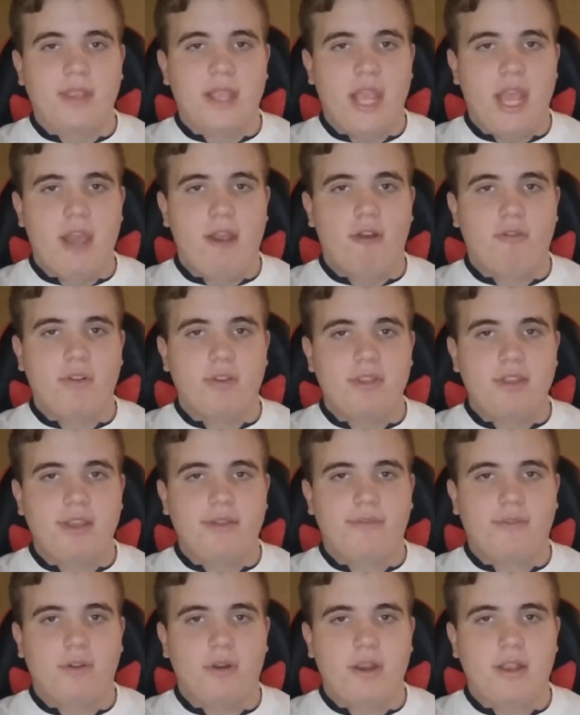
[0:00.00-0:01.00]
however
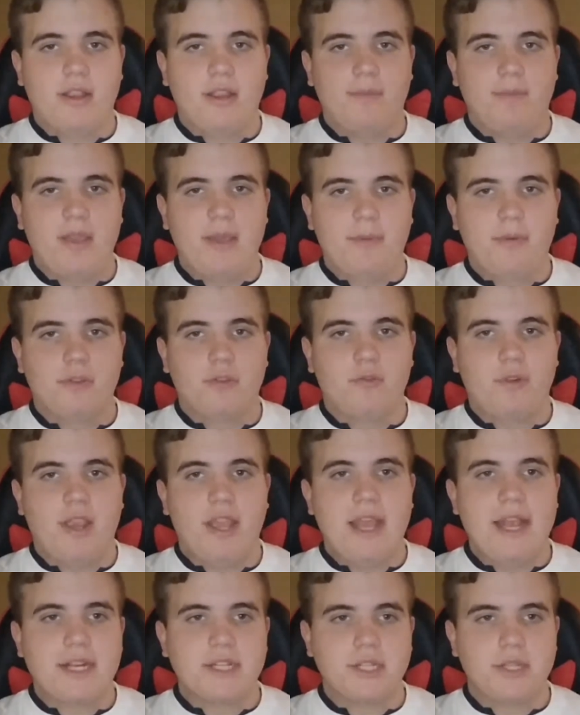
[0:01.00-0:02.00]
differ in the people's
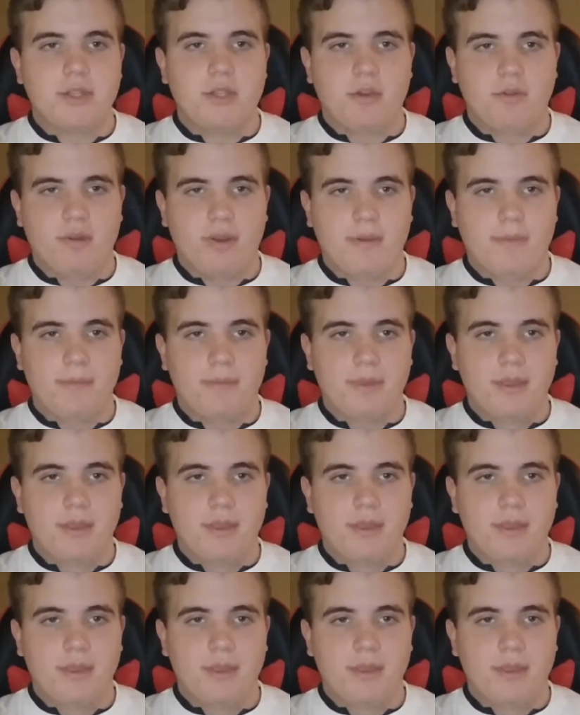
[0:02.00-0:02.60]
reaction to it.